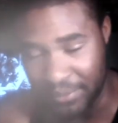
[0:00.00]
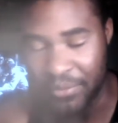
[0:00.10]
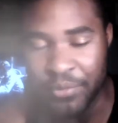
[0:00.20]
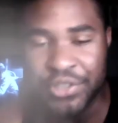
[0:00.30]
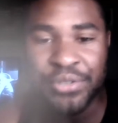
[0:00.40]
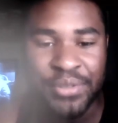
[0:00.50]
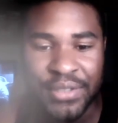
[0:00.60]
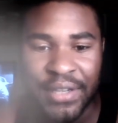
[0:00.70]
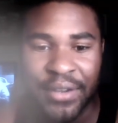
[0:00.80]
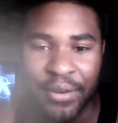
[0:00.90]
when you
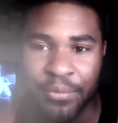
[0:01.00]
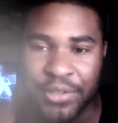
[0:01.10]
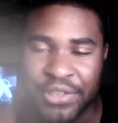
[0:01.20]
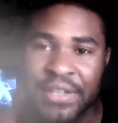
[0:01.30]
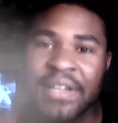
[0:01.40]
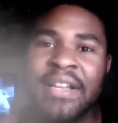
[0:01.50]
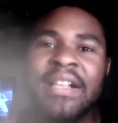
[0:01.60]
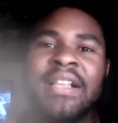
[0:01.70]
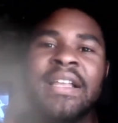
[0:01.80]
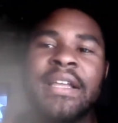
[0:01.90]
see her, when she
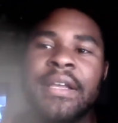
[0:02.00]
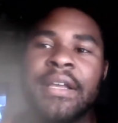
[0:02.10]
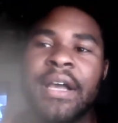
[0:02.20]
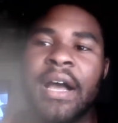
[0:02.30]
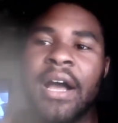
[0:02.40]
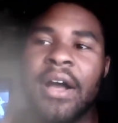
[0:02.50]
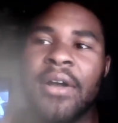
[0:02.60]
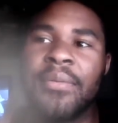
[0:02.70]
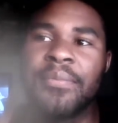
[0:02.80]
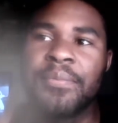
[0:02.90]

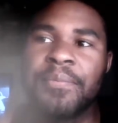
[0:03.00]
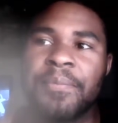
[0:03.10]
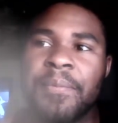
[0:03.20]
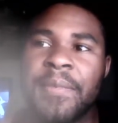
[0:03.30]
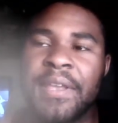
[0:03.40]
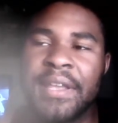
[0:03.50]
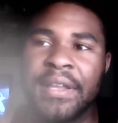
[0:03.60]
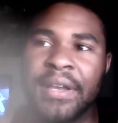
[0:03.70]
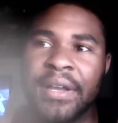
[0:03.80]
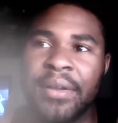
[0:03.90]
um,
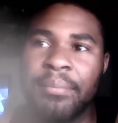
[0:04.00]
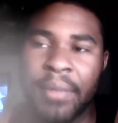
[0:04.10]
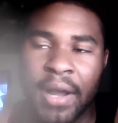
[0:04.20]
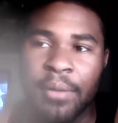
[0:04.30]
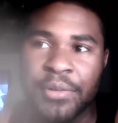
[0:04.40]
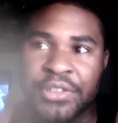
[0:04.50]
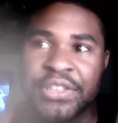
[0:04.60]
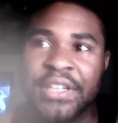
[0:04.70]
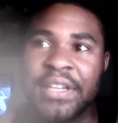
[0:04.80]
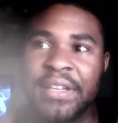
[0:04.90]
the uh, mom, when
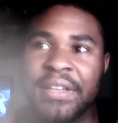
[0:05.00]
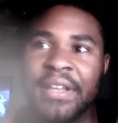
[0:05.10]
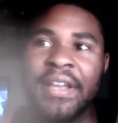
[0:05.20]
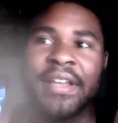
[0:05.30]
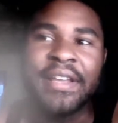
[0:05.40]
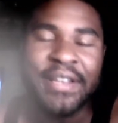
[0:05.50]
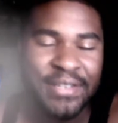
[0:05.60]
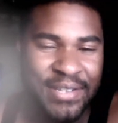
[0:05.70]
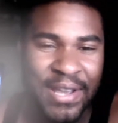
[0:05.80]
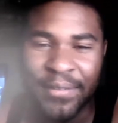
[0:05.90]
she
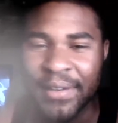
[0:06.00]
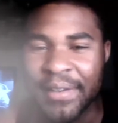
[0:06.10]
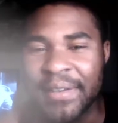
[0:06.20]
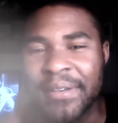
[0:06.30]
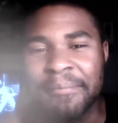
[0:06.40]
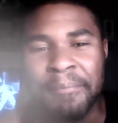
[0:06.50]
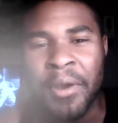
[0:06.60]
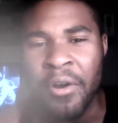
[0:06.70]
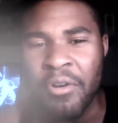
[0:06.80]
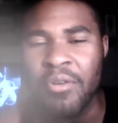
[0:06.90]
is given
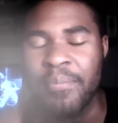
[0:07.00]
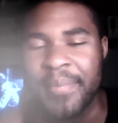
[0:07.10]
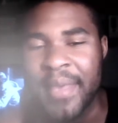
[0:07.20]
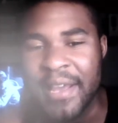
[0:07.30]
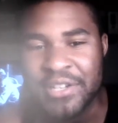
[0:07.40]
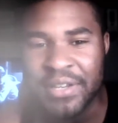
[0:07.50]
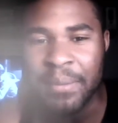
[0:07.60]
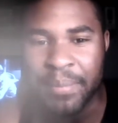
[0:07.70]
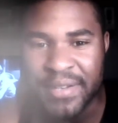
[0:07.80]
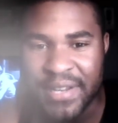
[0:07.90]
hope that she
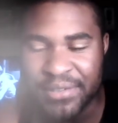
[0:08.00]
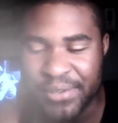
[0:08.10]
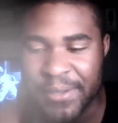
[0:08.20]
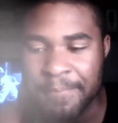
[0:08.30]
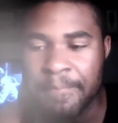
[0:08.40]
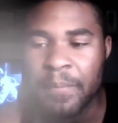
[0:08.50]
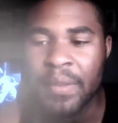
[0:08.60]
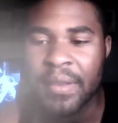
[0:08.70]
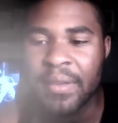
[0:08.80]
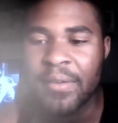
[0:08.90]
could potentially
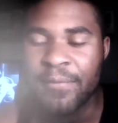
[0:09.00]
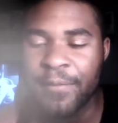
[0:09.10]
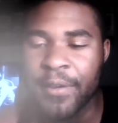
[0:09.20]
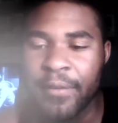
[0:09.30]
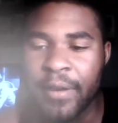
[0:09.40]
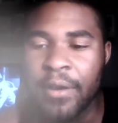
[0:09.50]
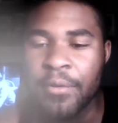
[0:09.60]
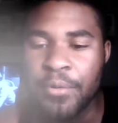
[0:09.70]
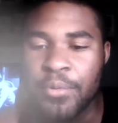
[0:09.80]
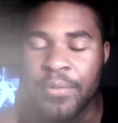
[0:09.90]
figure out
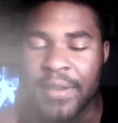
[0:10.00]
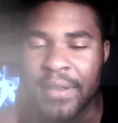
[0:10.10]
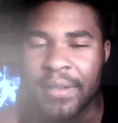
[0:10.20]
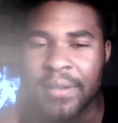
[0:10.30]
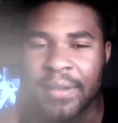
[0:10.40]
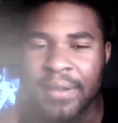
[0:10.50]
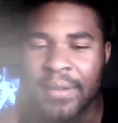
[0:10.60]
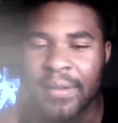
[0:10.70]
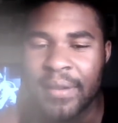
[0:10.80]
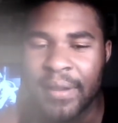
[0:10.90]
who the
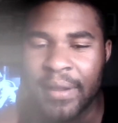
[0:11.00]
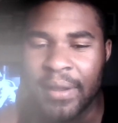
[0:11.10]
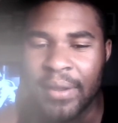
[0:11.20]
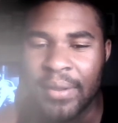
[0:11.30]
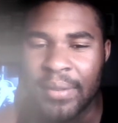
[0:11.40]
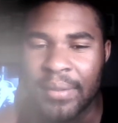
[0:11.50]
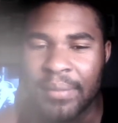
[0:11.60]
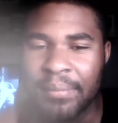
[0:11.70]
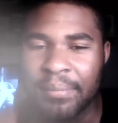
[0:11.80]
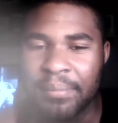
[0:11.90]
uh,
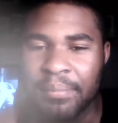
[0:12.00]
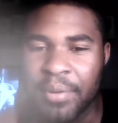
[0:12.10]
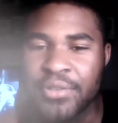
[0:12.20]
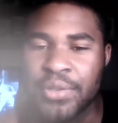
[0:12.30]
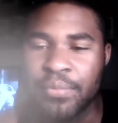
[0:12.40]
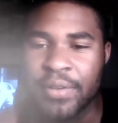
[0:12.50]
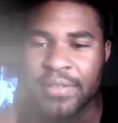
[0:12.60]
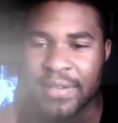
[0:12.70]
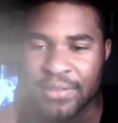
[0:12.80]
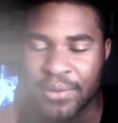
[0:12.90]
person
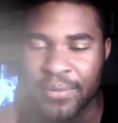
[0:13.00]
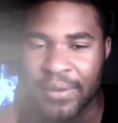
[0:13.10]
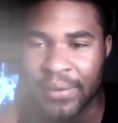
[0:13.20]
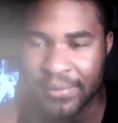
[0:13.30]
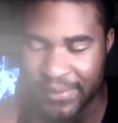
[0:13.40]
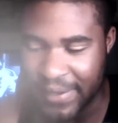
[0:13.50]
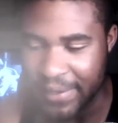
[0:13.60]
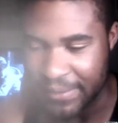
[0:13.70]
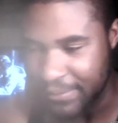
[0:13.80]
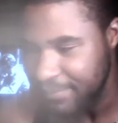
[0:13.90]
was that took her daughter's
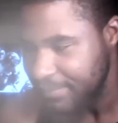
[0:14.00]
life.